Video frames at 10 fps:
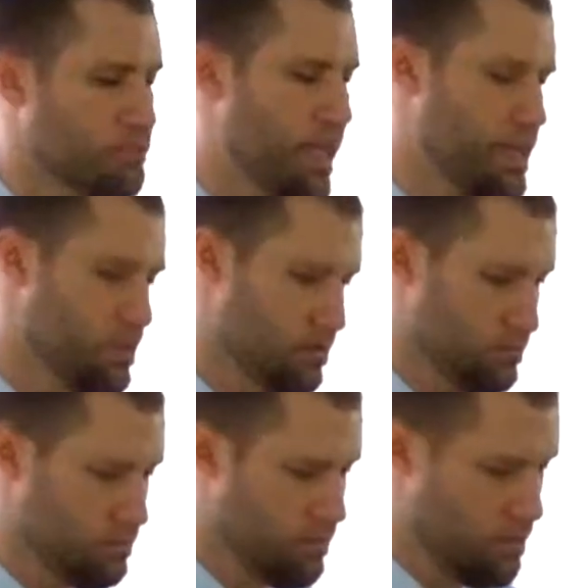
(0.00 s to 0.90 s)
was
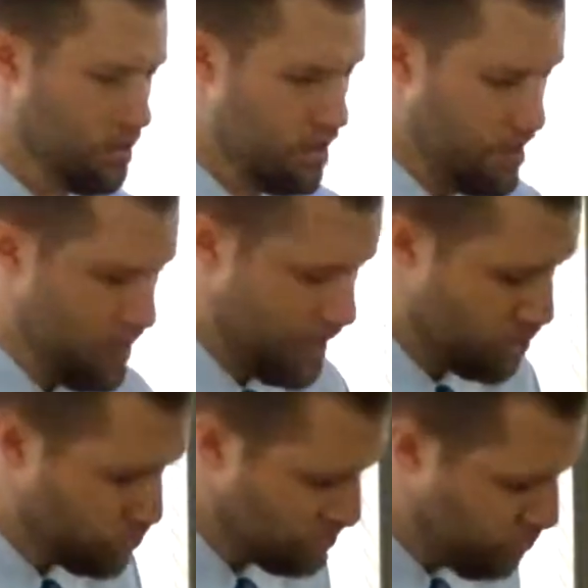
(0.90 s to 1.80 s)
made,
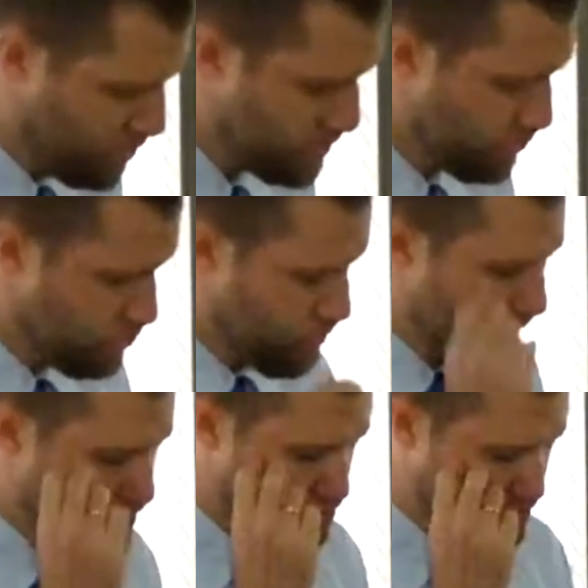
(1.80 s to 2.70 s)
and it was appointed through
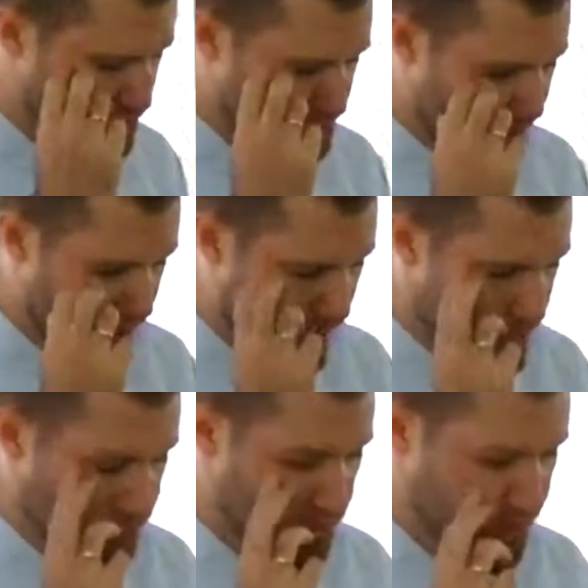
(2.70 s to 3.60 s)
angels by the
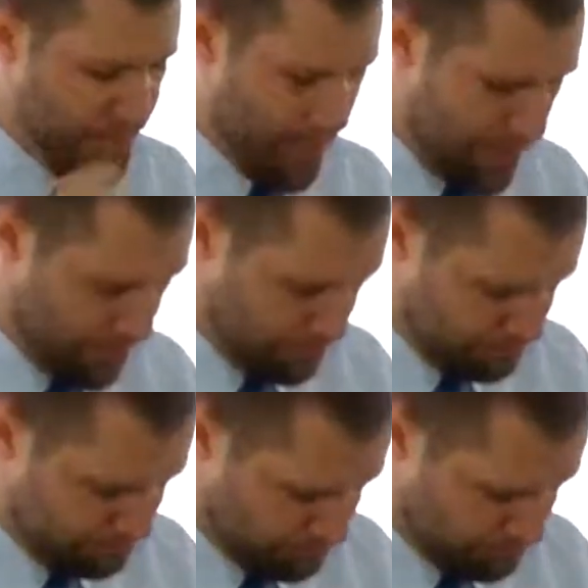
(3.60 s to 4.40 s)
hand of a mediator."